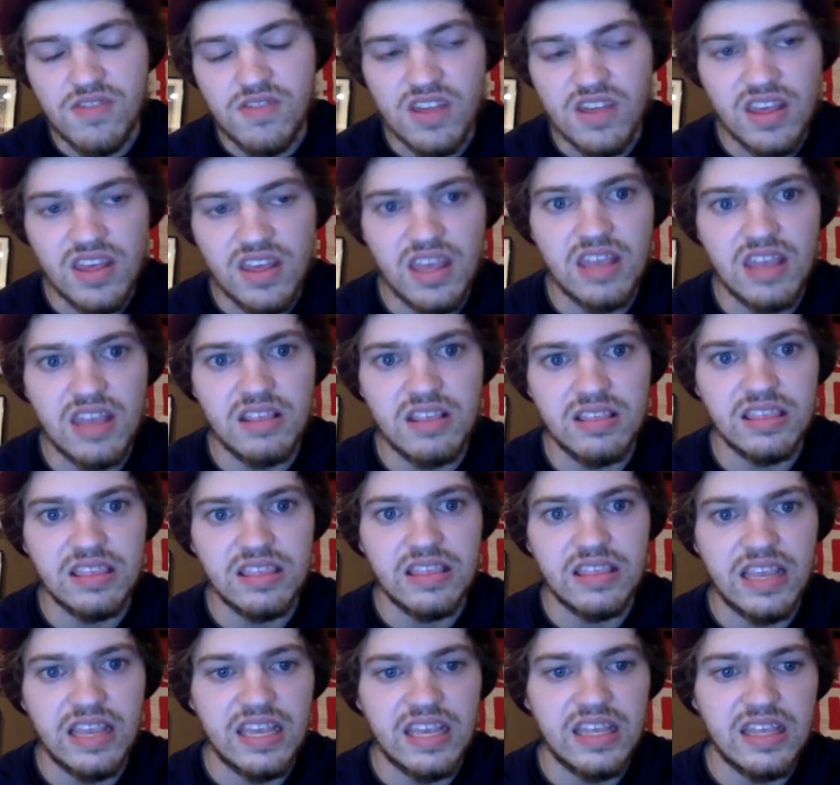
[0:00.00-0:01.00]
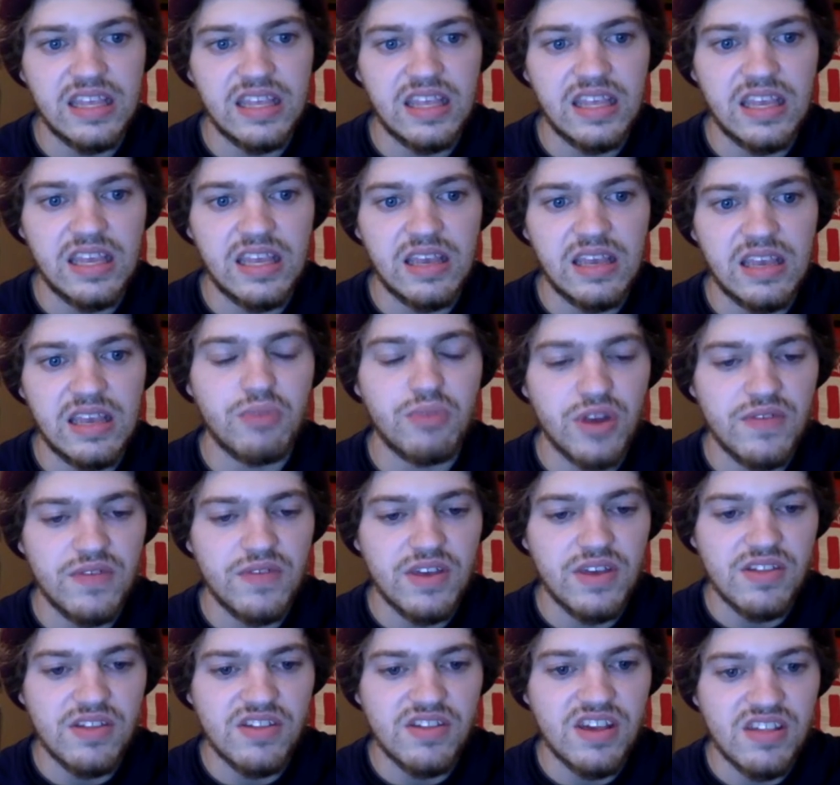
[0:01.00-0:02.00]
in
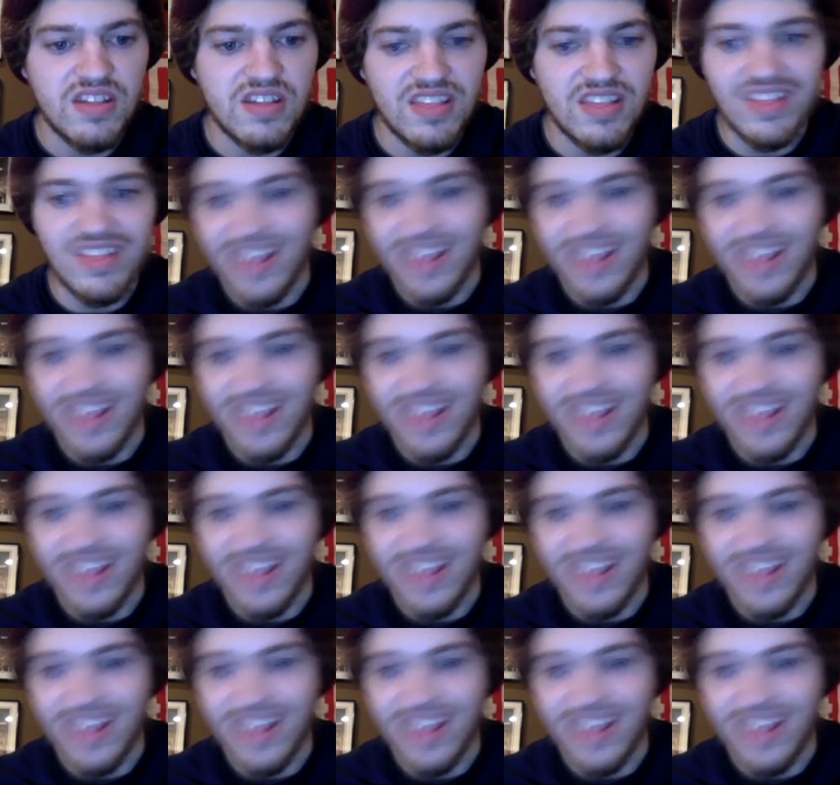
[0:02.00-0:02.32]
previous seasons.